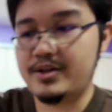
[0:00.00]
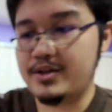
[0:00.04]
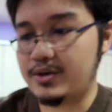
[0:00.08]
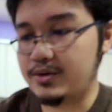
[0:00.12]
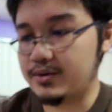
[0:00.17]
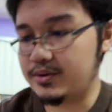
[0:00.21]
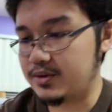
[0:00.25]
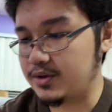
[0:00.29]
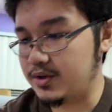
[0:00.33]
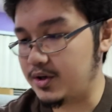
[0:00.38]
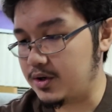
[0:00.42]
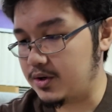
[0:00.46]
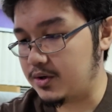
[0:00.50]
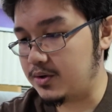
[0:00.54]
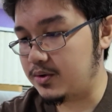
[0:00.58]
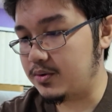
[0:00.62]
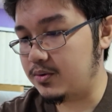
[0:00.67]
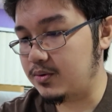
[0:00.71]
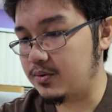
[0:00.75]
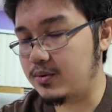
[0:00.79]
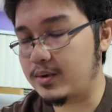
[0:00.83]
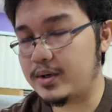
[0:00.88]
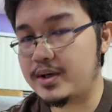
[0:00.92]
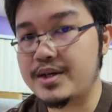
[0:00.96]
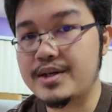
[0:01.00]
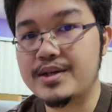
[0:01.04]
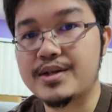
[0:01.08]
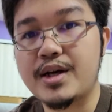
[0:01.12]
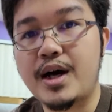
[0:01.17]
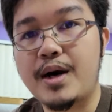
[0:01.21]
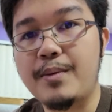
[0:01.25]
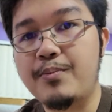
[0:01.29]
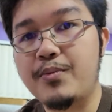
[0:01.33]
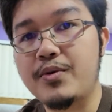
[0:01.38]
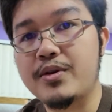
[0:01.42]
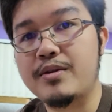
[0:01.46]
don't know what is
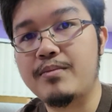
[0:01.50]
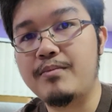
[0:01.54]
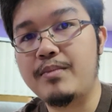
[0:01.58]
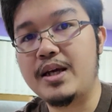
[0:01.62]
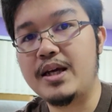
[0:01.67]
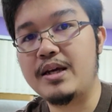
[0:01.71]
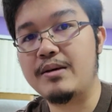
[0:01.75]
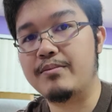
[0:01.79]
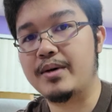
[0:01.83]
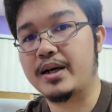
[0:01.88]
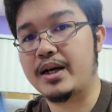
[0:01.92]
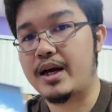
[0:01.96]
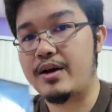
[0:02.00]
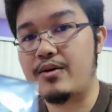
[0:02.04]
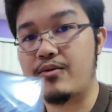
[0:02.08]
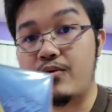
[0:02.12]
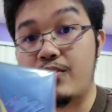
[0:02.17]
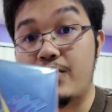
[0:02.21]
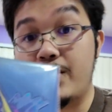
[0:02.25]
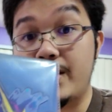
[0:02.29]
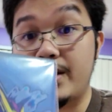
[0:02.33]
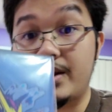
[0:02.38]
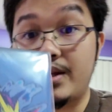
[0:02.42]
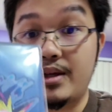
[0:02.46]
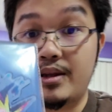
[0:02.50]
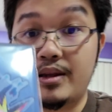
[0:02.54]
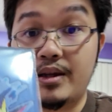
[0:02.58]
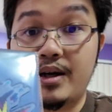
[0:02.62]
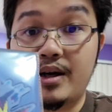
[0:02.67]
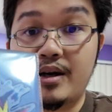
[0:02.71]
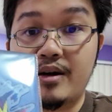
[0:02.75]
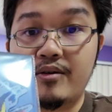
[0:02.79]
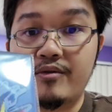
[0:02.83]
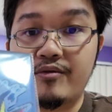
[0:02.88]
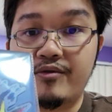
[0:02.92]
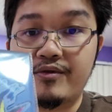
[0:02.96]
up with me, but I really, really
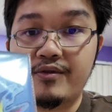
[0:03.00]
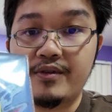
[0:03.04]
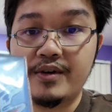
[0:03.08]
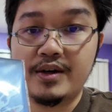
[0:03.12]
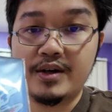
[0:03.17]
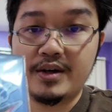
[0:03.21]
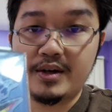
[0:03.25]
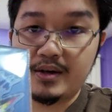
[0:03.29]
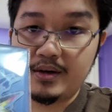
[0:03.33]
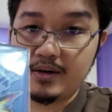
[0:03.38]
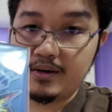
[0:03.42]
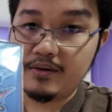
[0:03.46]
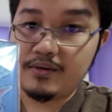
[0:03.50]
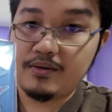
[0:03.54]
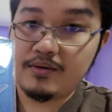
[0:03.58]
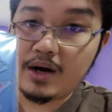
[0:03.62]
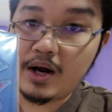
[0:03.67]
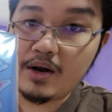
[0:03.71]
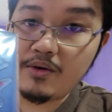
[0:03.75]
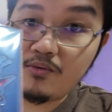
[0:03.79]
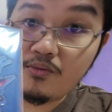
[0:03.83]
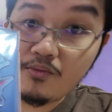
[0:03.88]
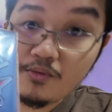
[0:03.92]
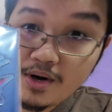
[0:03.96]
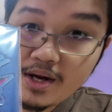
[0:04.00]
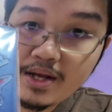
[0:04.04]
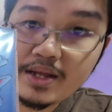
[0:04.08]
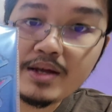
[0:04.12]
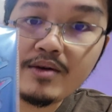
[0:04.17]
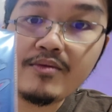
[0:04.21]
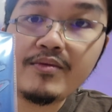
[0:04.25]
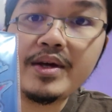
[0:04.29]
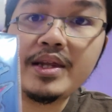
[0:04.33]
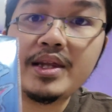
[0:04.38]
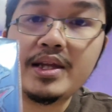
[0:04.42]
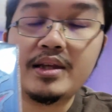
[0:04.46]
love
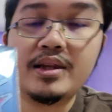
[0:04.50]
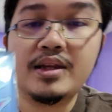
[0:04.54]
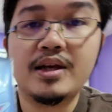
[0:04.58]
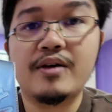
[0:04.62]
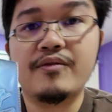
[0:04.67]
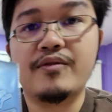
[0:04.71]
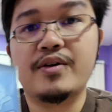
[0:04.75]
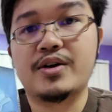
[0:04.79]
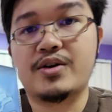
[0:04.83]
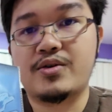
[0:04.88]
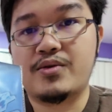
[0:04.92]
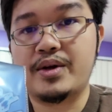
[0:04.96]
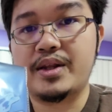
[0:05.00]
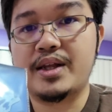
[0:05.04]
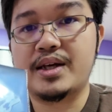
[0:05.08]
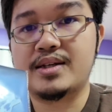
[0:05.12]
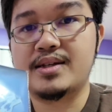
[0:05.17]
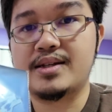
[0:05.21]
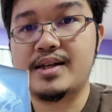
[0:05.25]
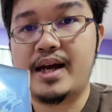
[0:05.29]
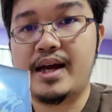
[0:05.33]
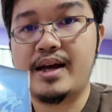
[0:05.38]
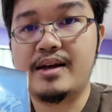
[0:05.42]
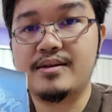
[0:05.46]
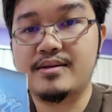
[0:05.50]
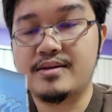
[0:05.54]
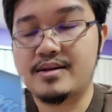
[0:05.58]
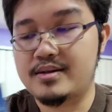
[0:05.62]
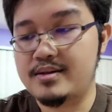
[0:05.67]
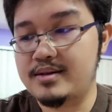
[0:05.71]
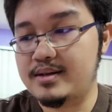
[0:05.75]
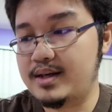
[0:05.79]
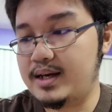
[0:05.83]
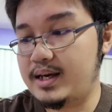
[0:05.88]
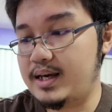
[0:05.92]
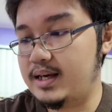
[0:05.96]
acrylic
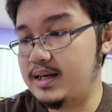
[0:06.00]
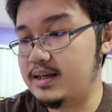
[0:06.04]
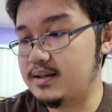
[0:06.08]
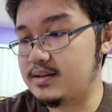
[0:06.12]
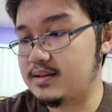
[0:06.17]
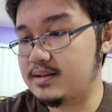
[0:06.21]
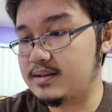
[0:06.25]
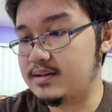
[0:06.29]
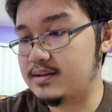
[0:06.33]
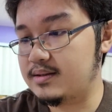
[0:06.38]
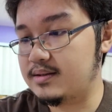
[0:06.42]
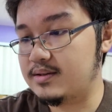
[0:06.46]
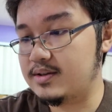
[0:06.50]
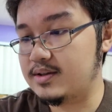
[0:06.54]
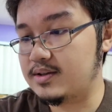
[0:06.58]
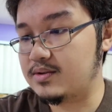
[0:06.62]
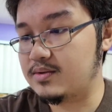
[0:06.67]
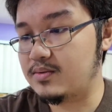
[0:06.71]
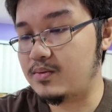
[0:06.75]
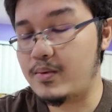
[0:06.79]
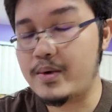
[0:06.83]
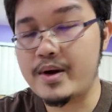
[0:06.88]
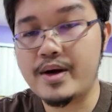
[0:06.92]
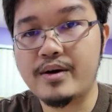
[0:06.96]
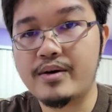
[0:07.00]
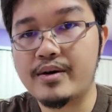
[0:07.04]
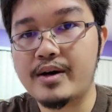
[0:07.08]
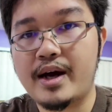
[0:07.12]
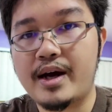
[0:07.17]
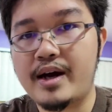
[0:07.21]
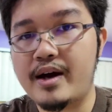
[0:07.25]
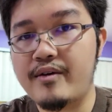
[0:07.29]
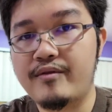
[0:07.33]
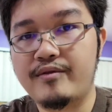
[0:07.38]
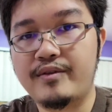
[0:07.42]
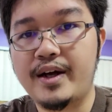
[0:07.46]
stands. It's just weird.
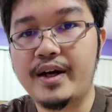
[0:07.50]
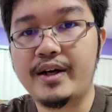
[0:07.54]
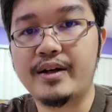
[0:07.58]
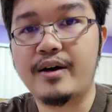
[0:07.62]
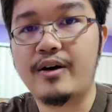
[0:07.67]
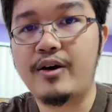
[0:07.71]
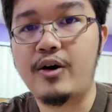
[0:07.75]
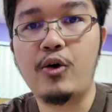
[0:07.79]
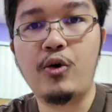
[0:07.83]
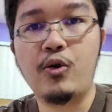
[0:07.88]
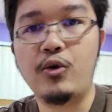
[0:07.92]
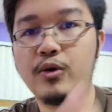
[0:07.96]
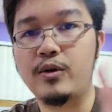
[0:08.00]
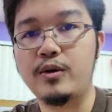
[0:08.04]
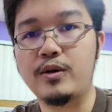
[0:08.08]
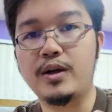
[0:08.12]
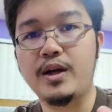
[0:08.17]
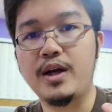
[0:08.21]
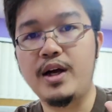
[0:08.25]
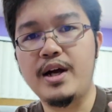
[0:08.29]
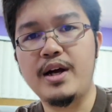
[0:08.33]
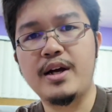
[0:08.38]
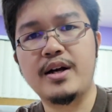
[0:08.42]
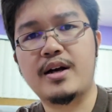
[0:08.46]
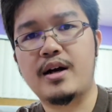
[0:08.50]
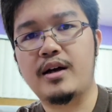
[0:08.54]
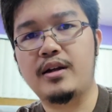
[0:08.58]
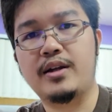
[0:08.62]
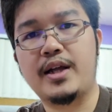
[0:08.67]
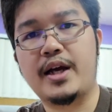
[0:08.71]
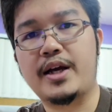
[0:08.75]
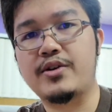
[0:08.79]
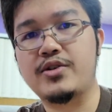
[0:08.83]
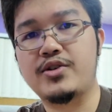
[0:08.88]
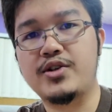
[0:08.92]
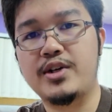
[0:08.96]
I have like a whole
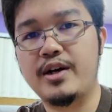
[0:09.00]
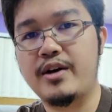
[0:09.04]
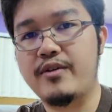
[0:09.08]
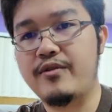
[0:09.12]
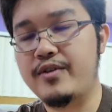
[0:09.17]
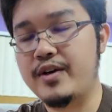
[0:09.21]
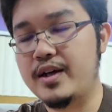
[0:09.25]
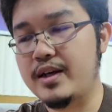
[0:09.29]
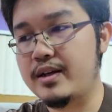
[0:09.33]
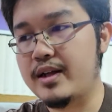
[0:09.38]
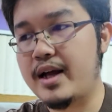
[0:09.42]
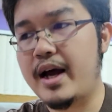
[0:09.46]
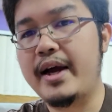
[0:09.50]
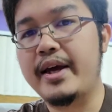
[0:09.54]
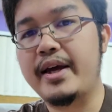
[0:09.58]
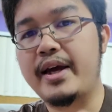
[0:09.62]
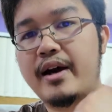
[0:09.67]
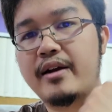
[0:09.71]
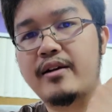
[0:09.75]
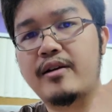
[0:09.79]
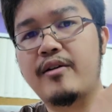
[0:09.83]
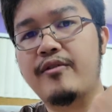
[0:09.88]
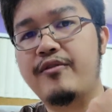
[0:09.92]
collection of it. I got